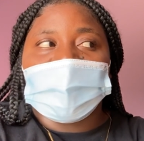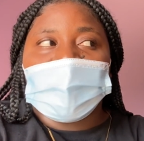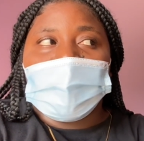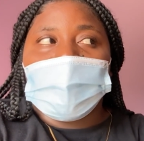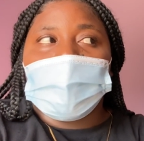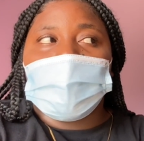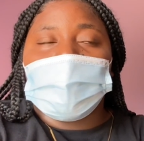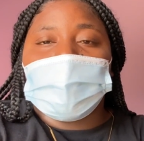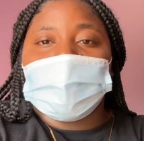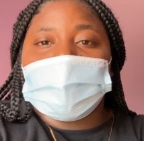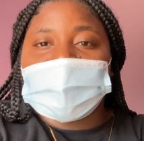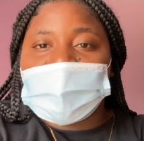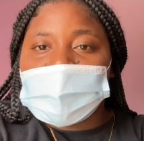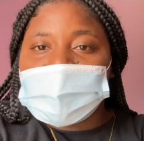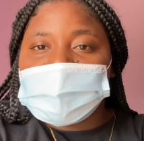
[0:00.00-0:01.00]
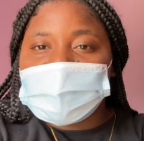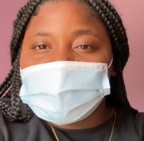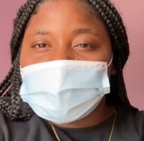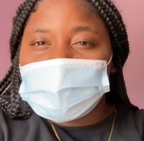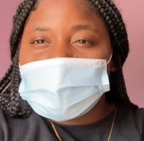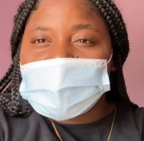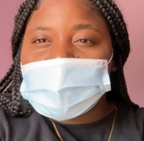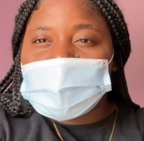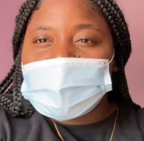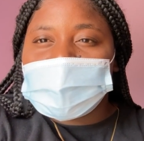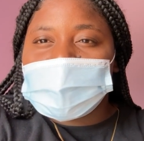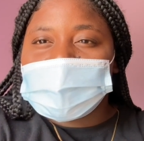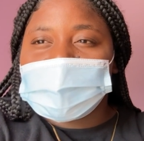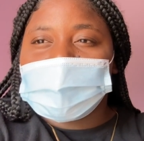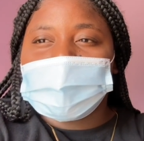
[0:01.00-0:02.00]
who they're the store
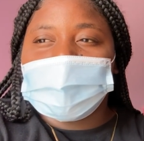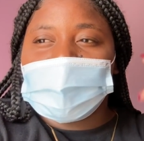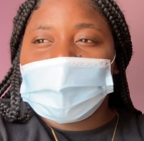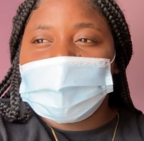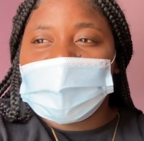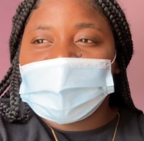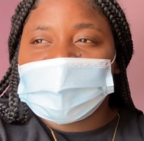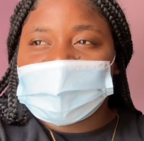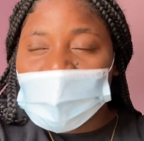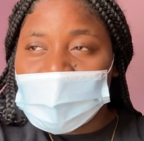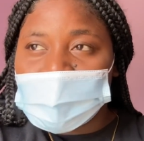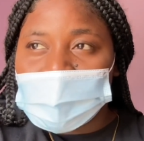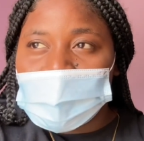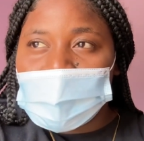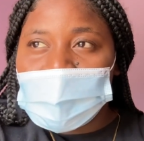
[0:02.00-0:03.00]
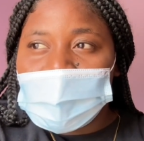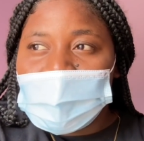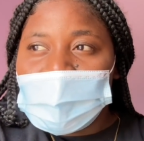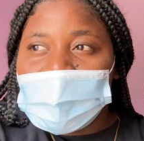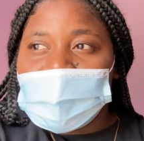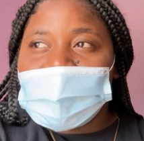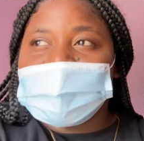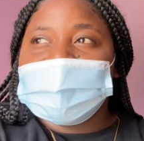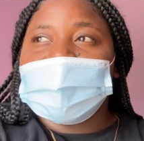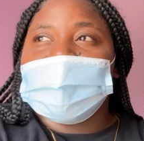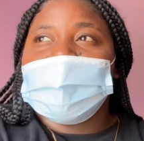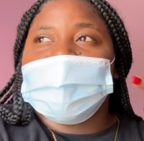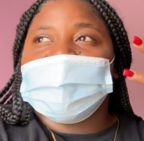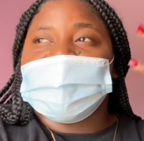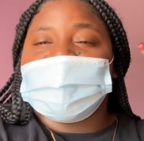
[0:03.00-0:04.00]
the gender and tell
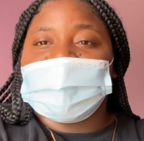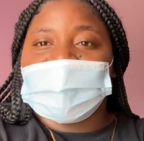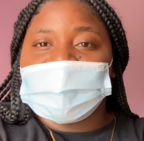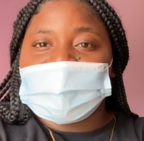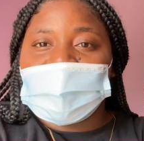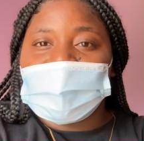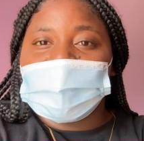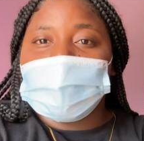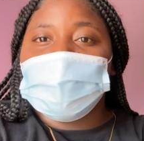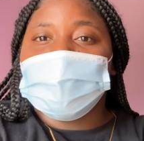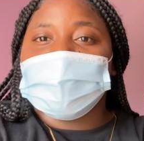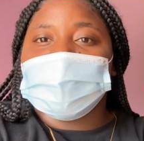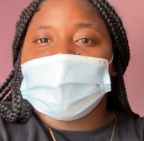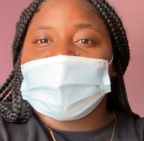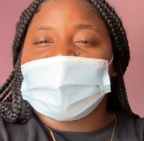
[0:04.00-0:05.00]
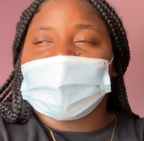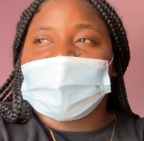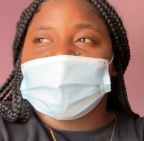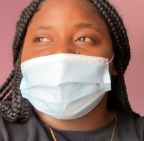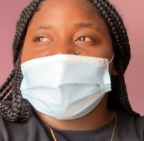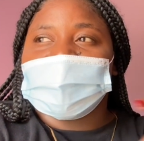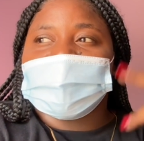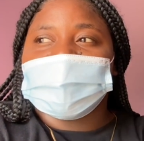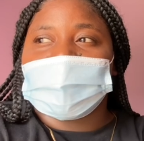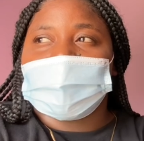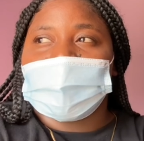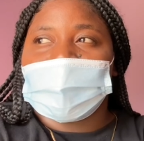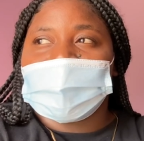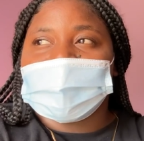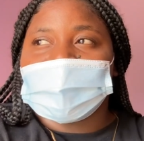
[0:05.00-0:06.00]
them something I tell you so it actually
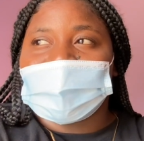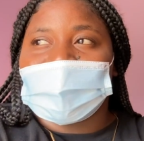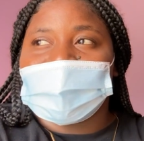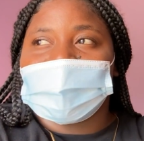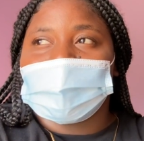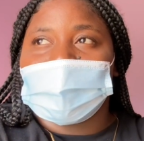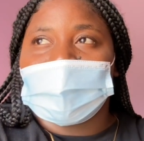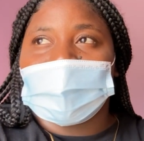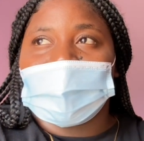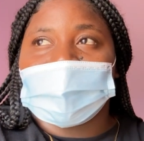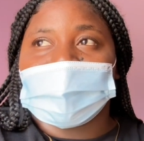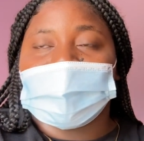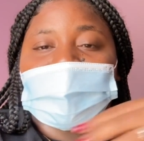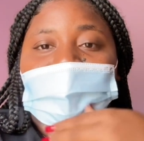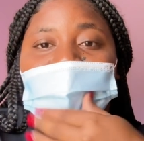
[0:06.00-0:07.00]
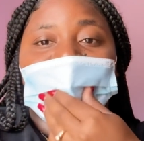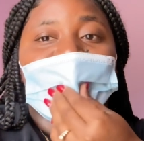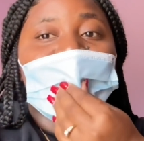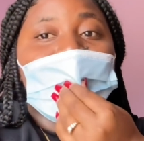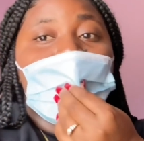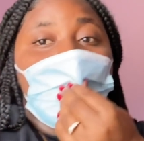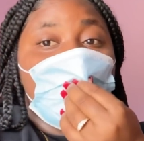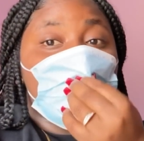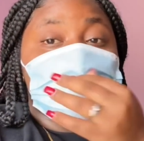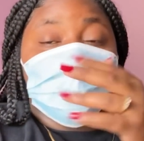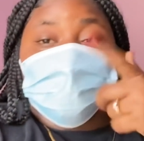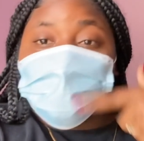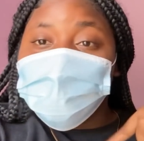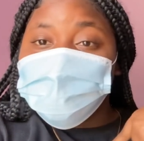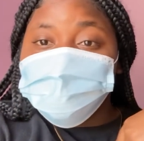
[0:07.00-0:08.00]
surprises you as well on the day. But
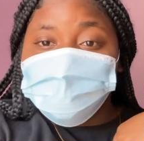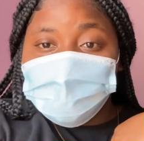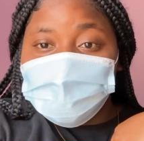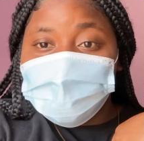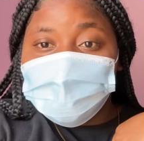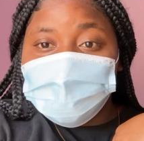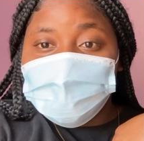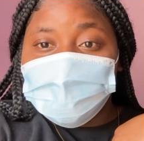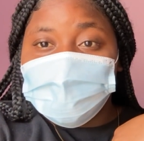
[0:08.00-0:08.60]
knowing me